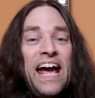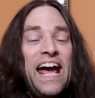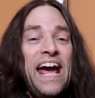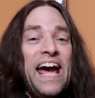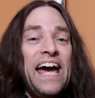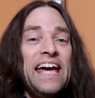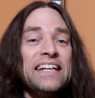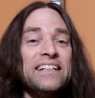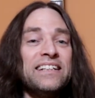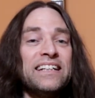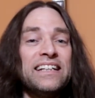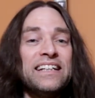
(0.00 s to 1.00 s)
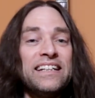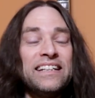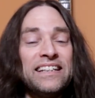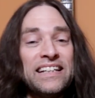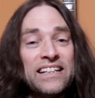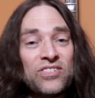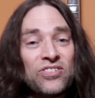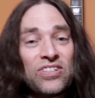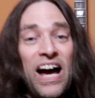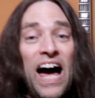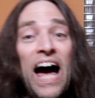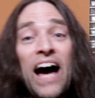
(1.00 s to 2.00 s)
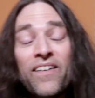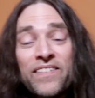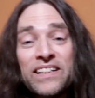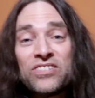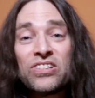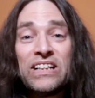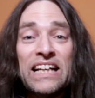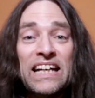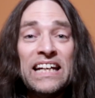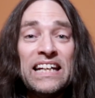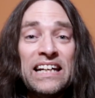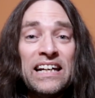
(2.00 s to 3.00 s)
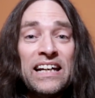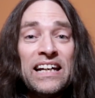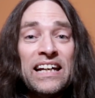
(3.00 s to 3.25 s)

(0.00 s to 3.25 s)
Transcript: And this obviously